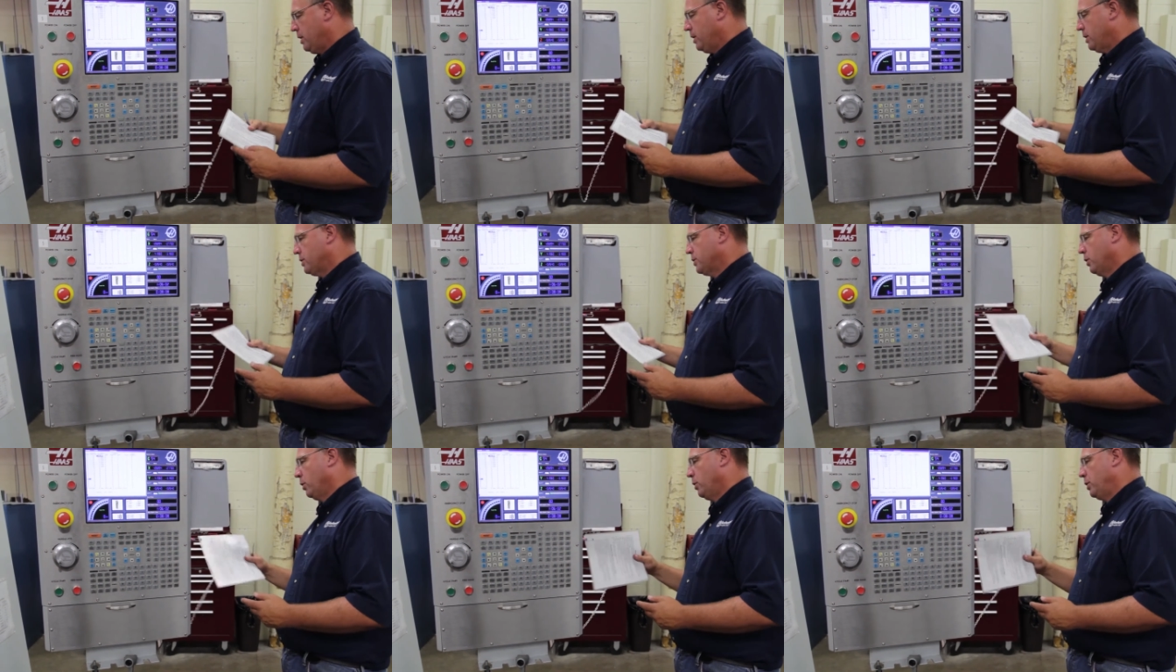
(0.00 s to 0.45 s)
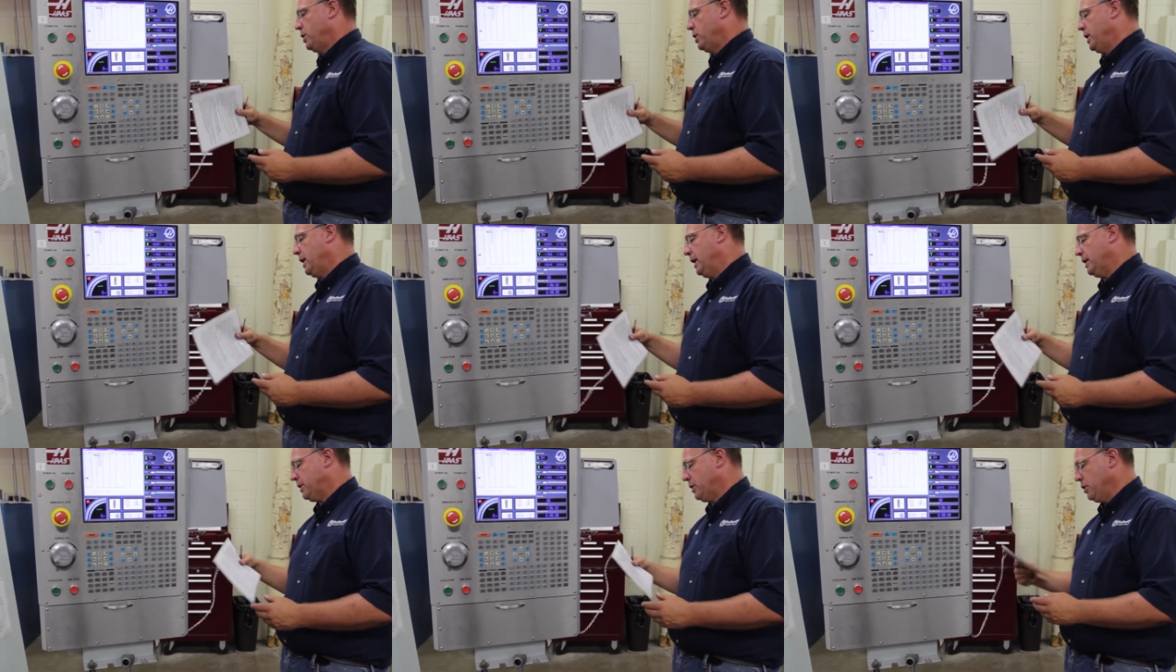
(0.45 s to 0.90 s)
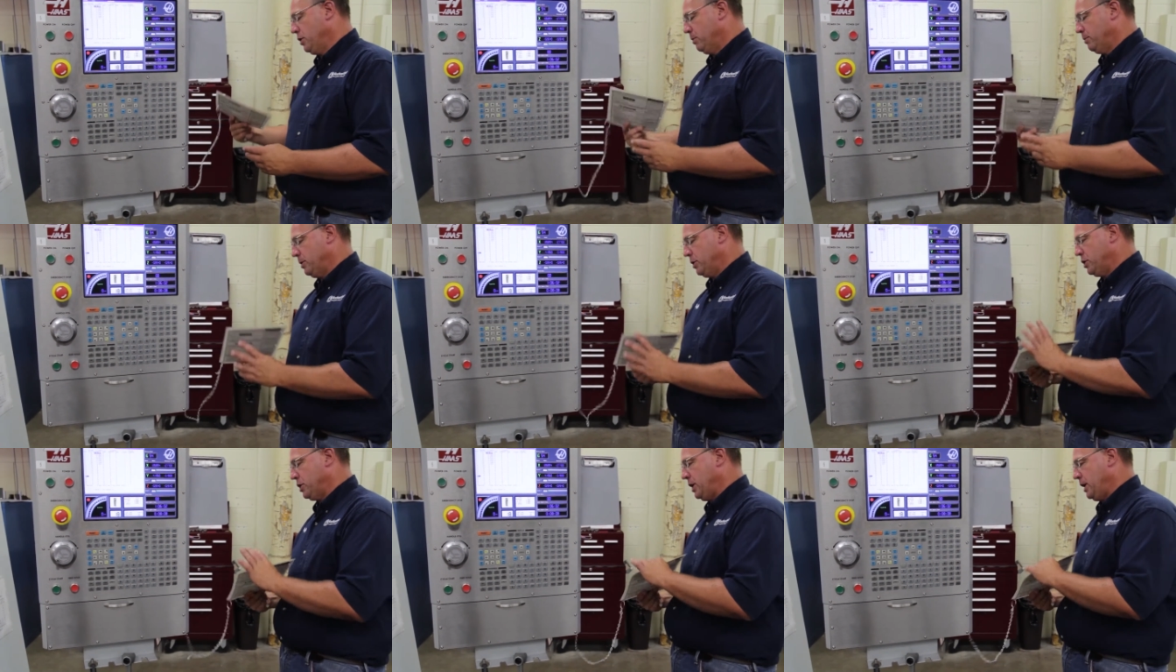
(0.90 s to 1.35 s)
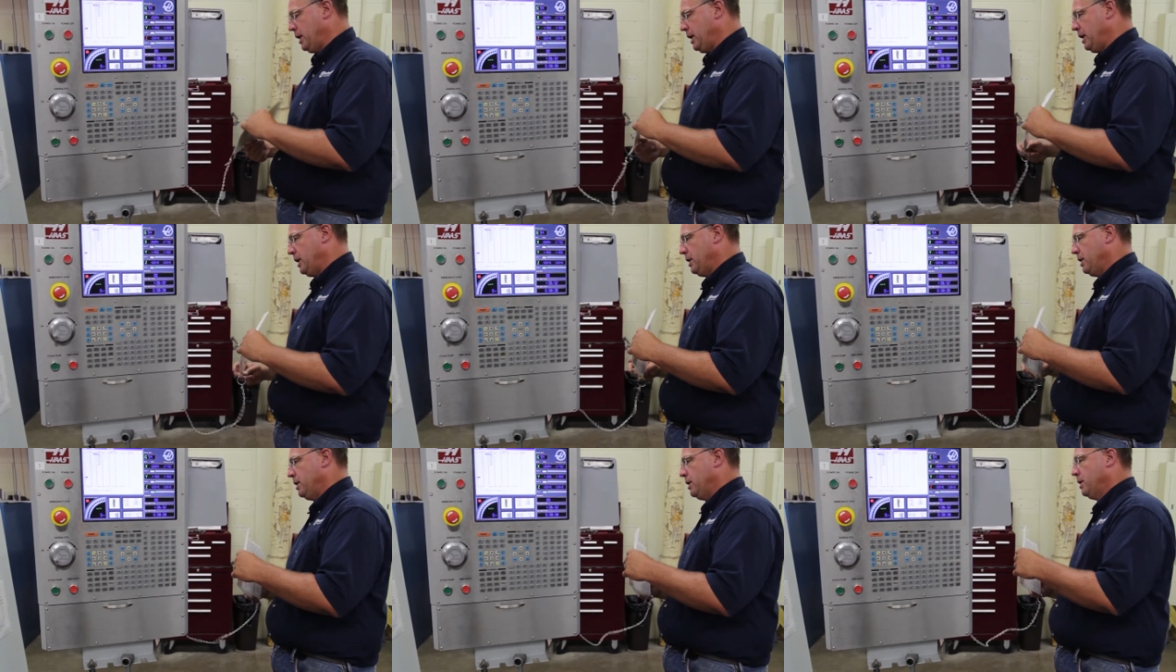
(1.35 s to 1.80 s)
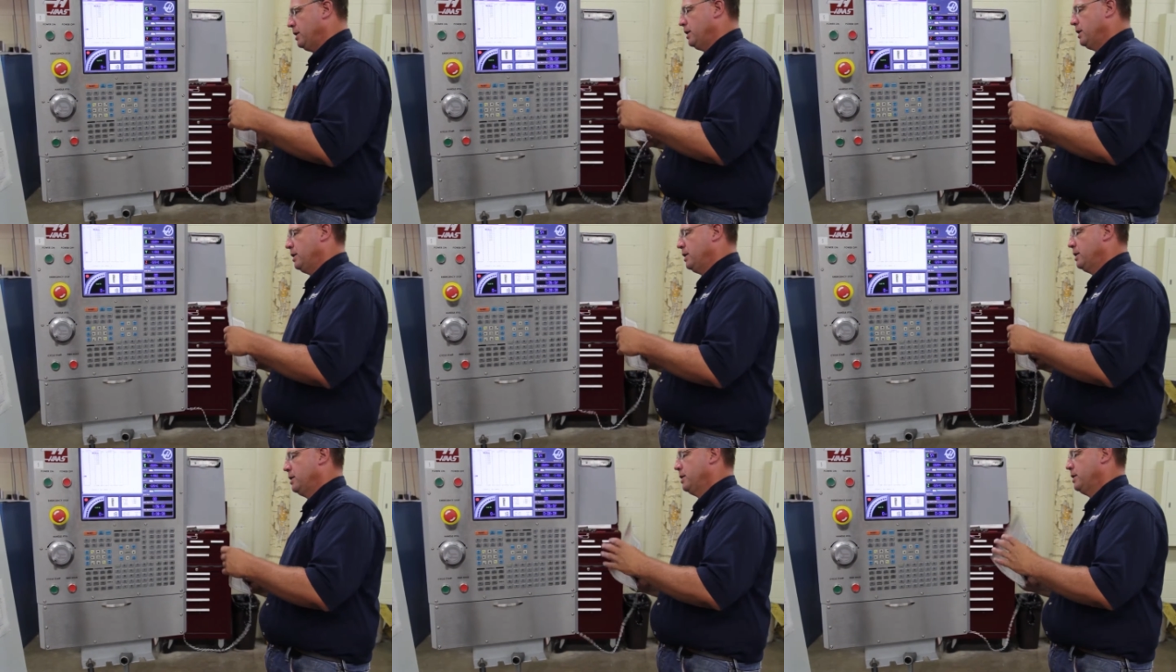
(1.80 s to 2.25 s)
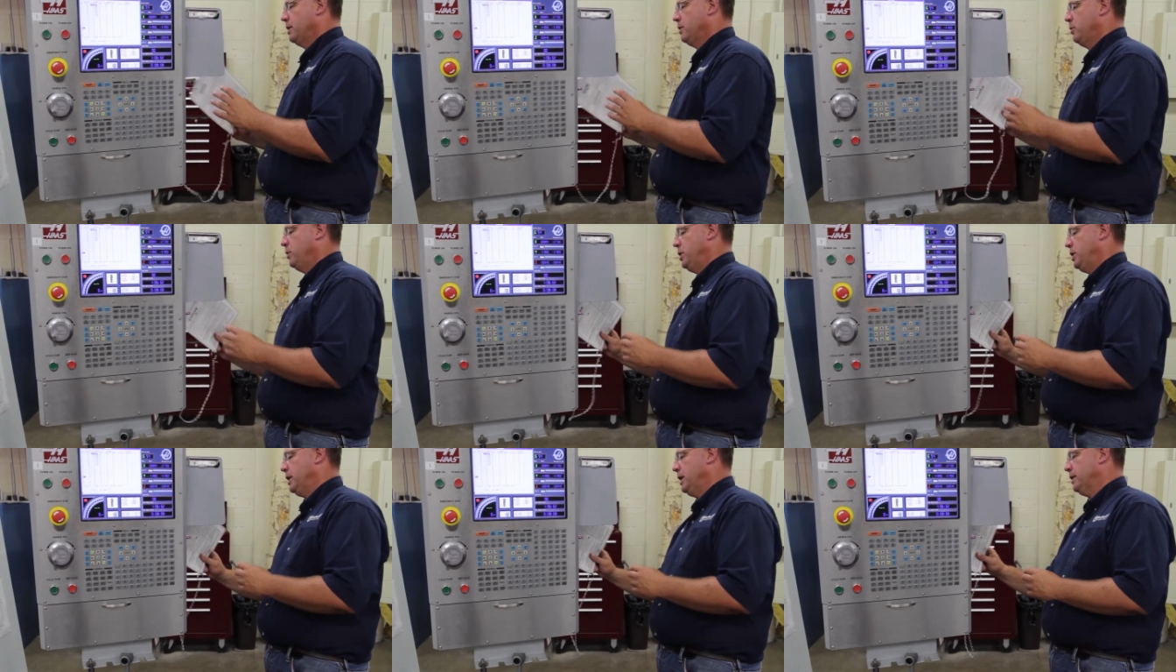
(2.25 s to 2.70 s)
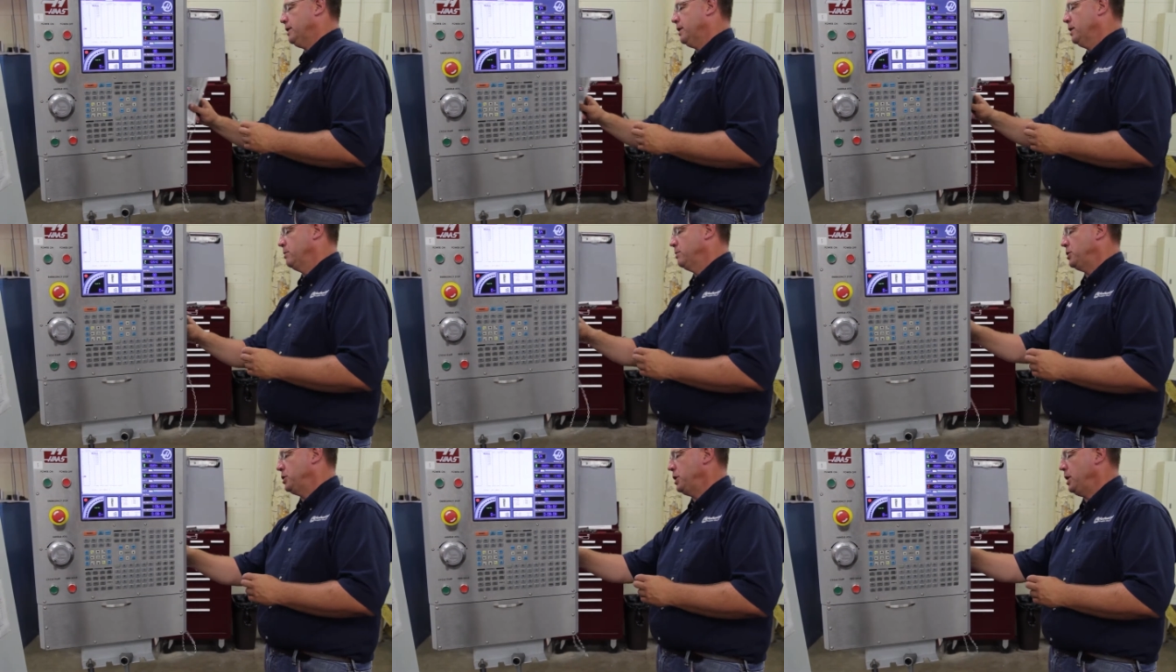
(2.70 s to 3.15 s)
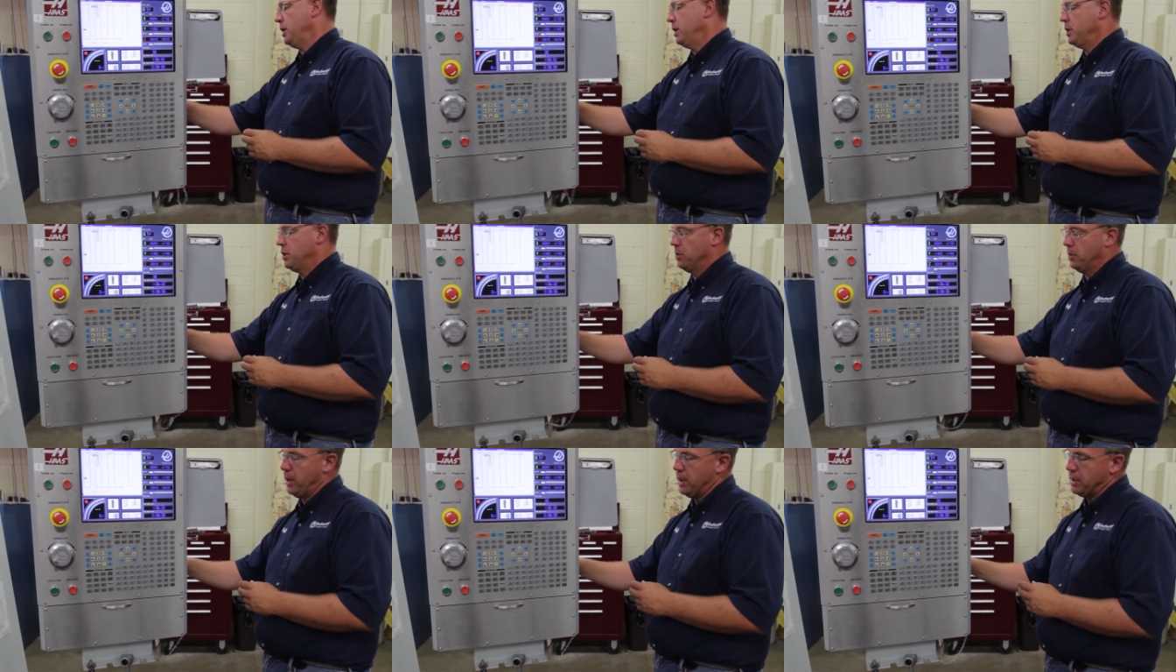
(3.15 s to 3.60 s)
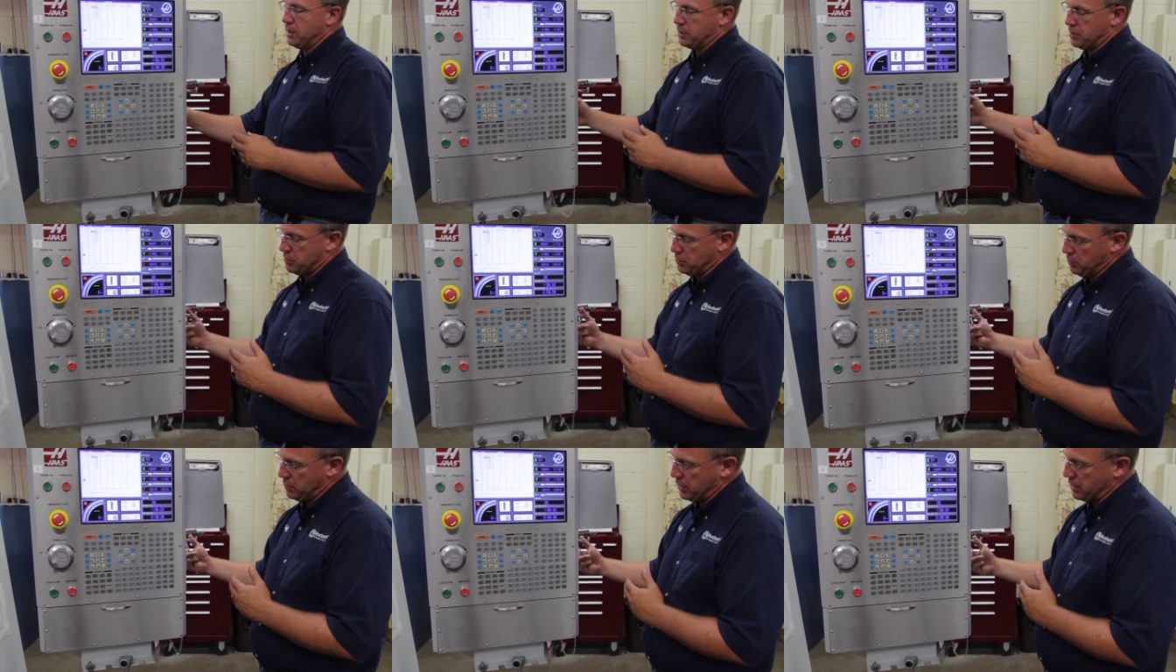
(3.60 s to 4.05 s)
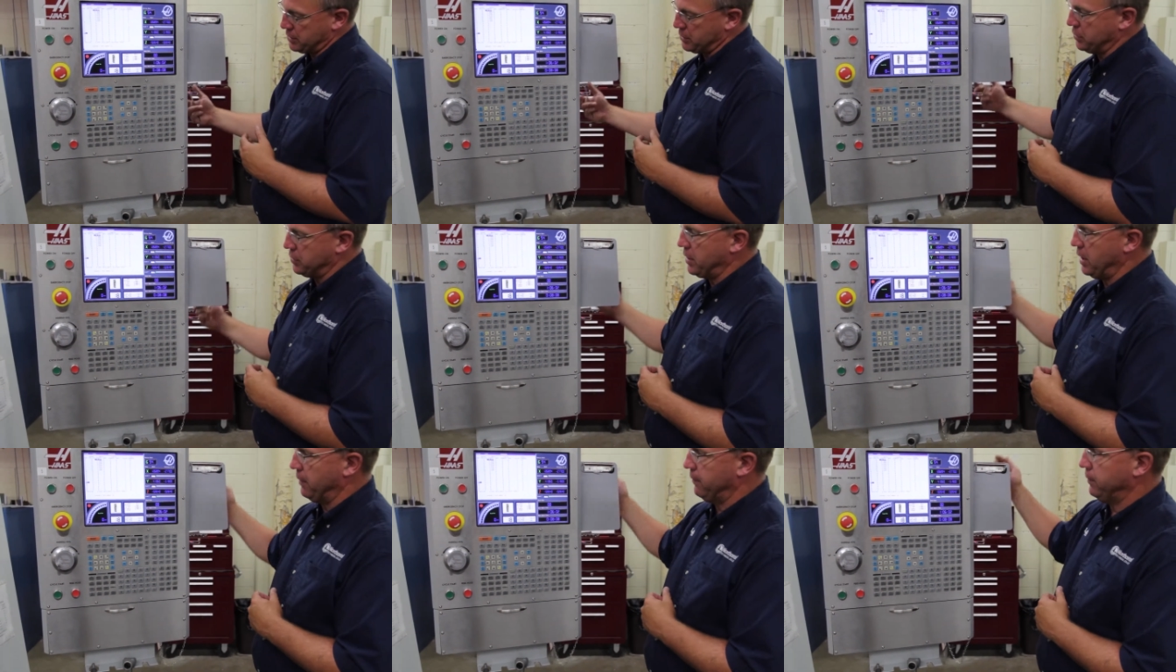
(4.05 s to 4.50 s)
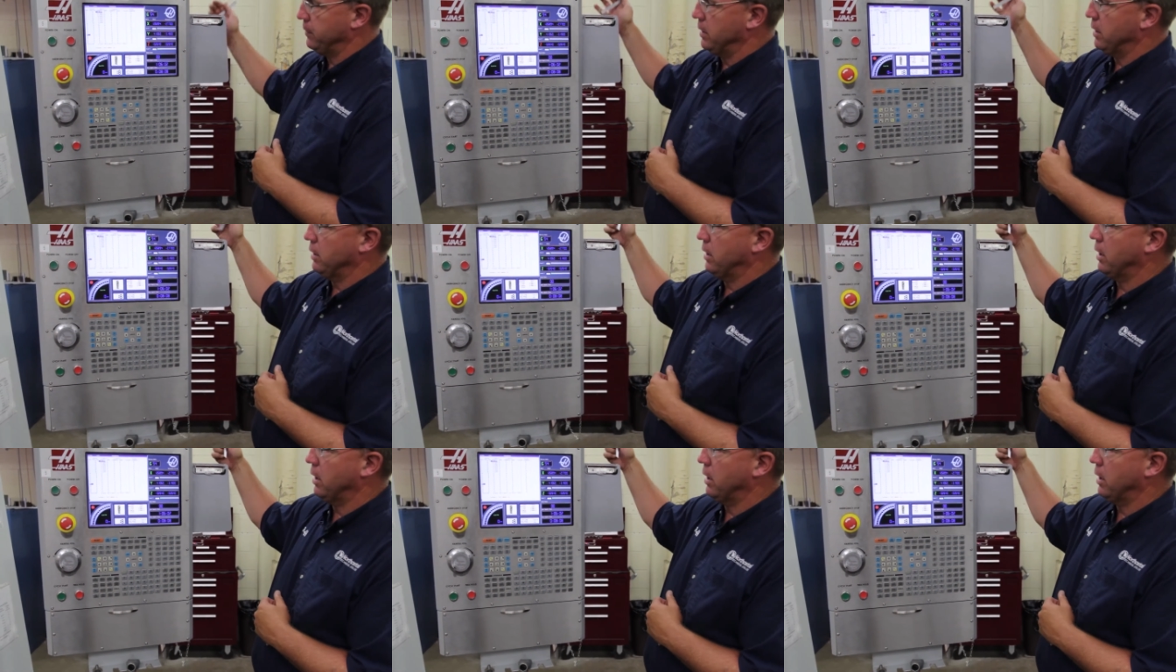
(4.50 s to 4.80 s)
So when you get to your machine, when you get to the machine and you're ready to do this, you definitely